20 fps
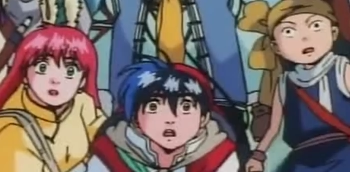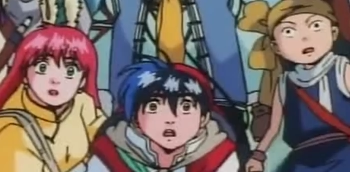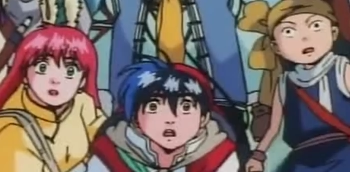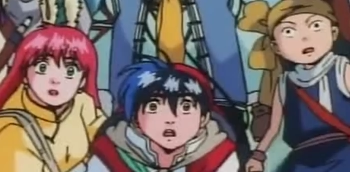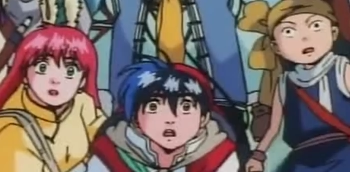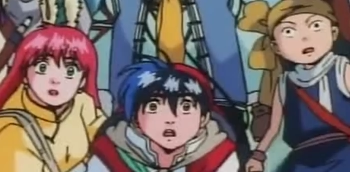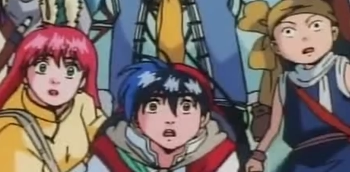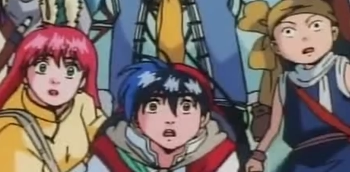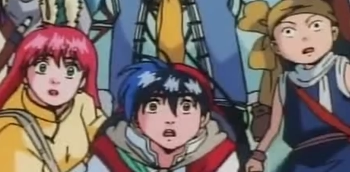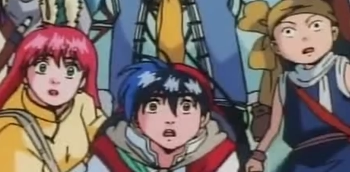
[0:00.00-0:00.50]

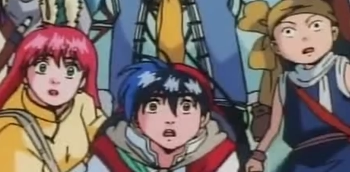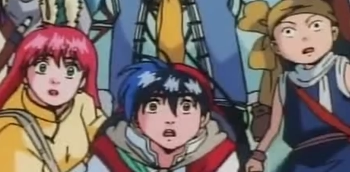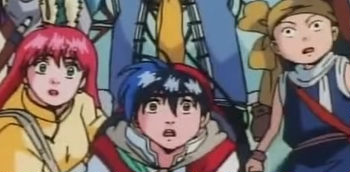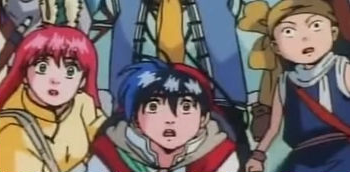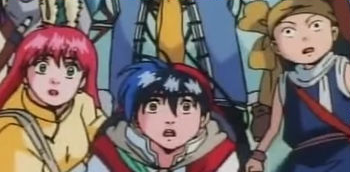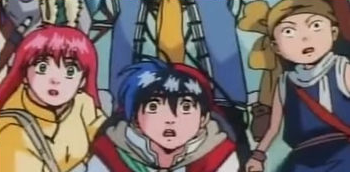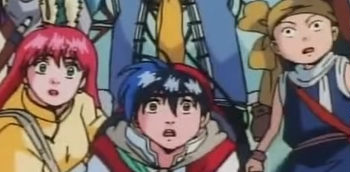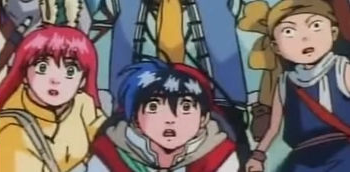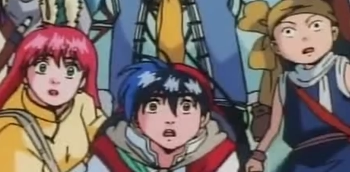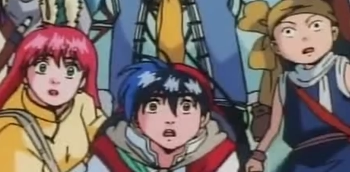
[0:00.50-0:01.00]

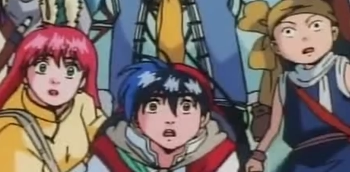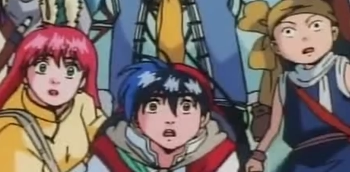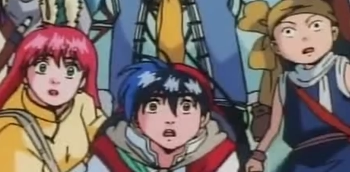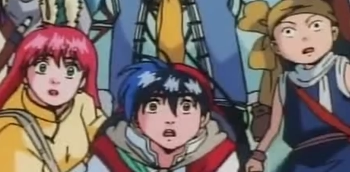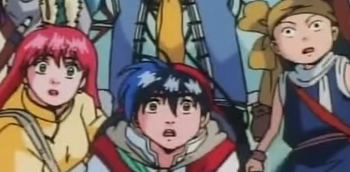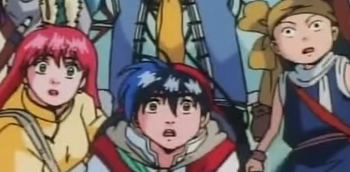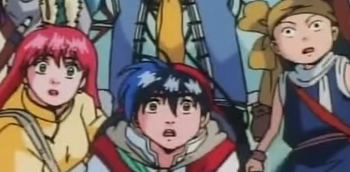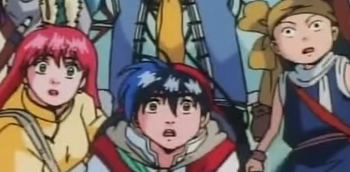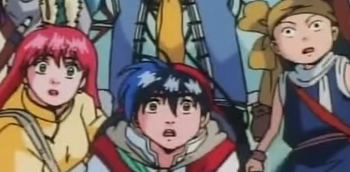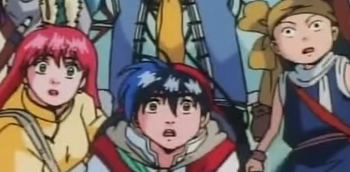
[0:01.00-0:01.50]

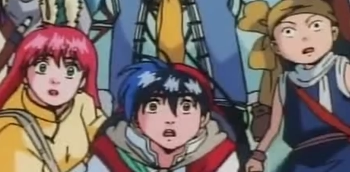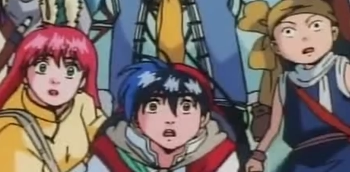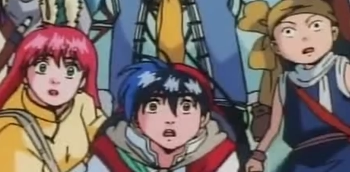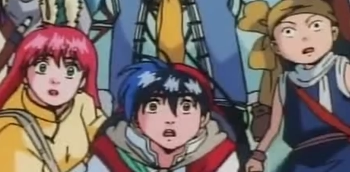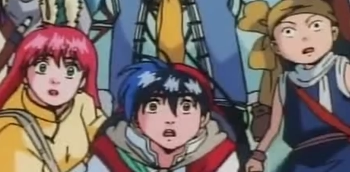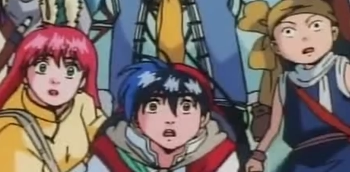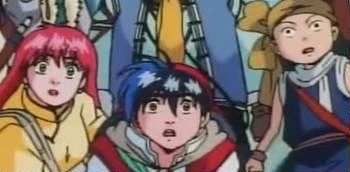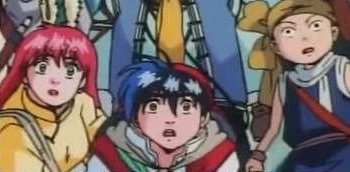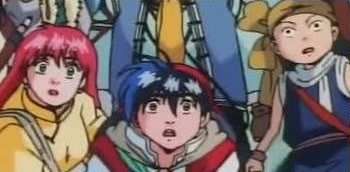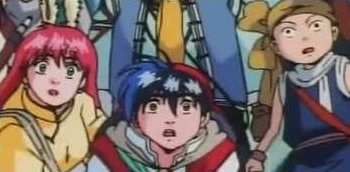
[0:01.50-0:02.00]

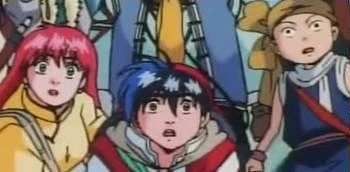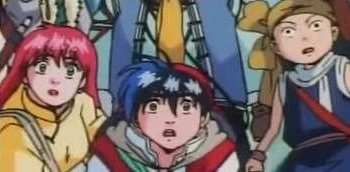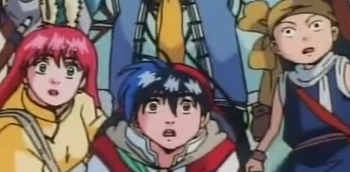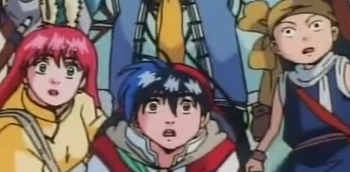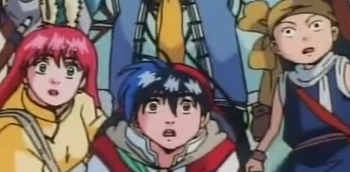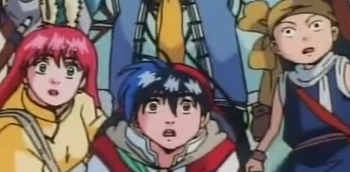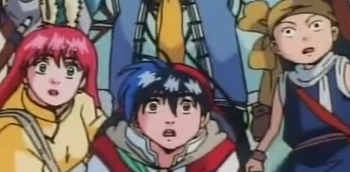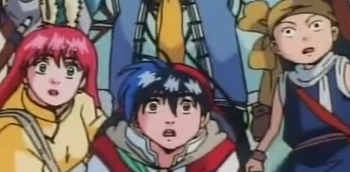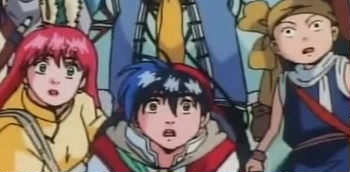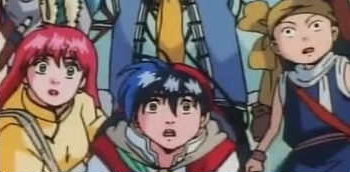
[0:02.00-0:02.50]

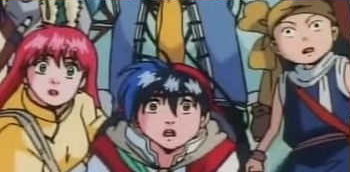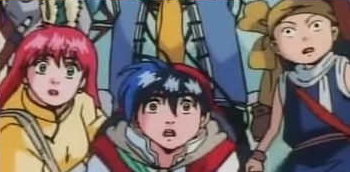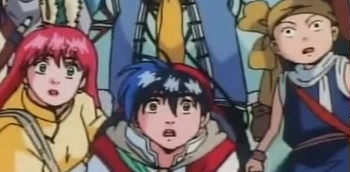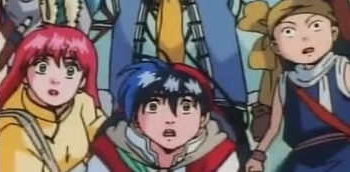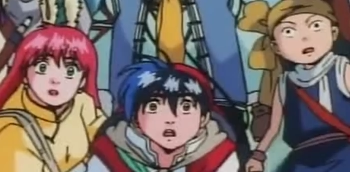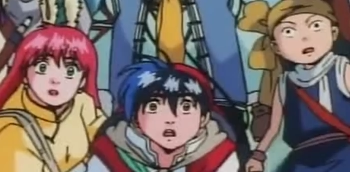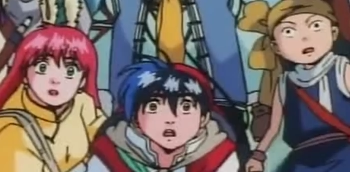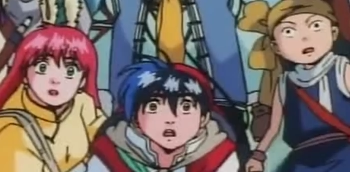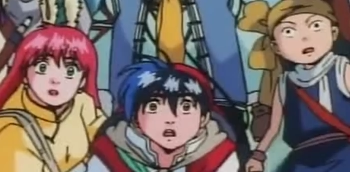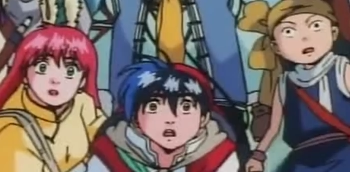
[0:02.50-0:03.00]

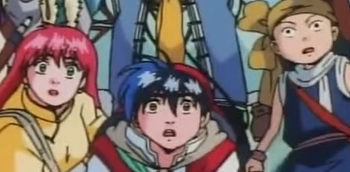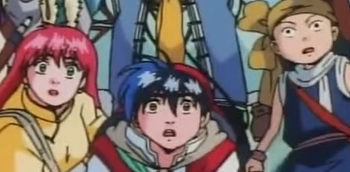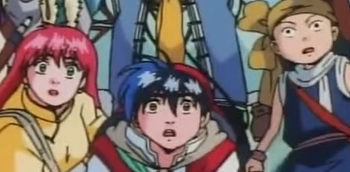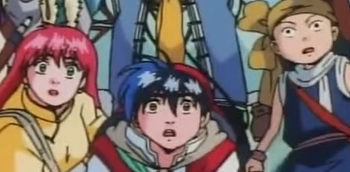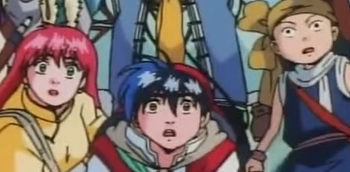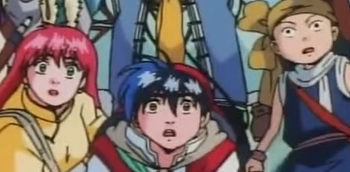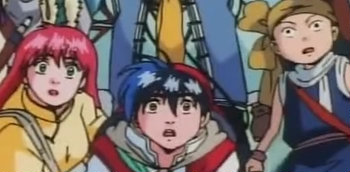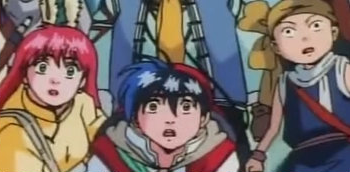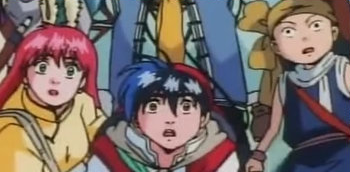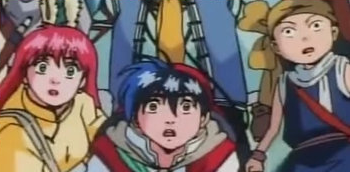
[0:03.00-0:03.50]

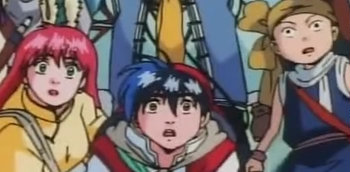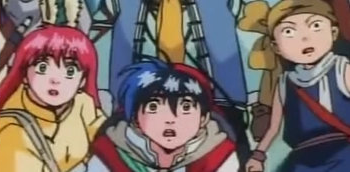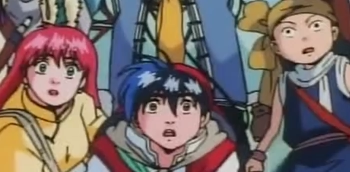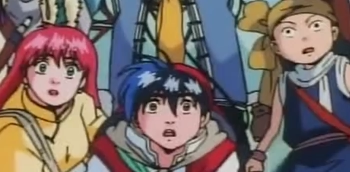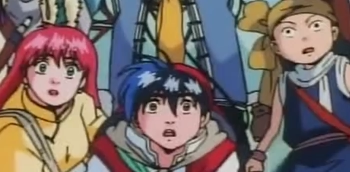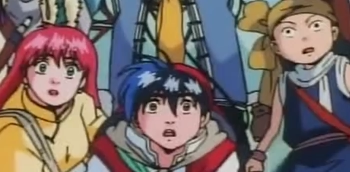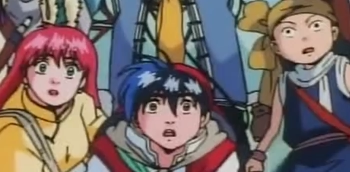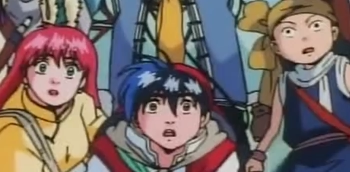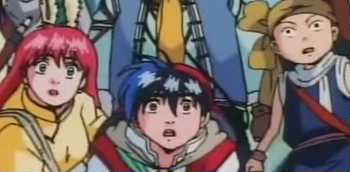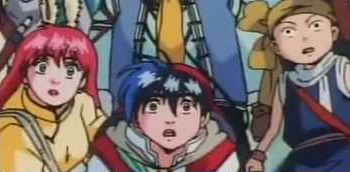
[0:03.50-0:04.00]

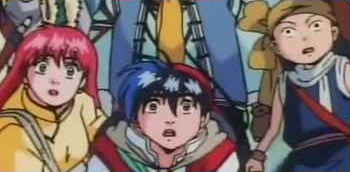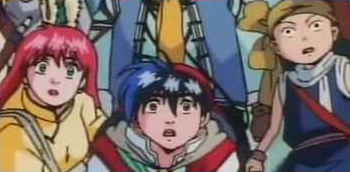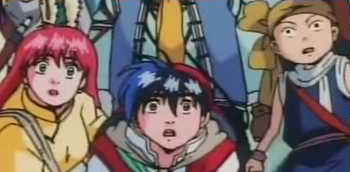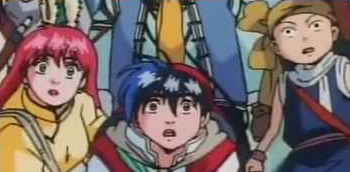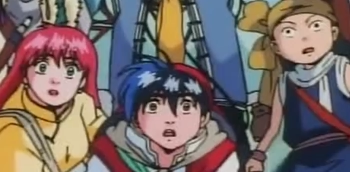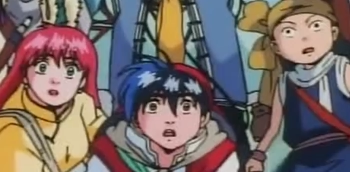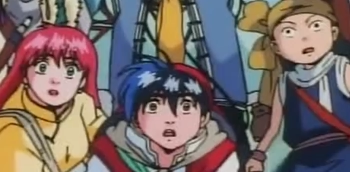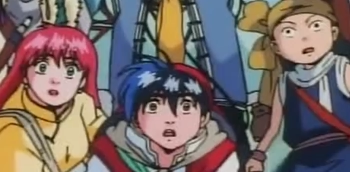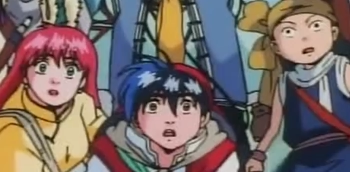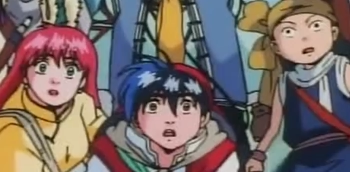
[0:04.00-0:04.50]
(silence)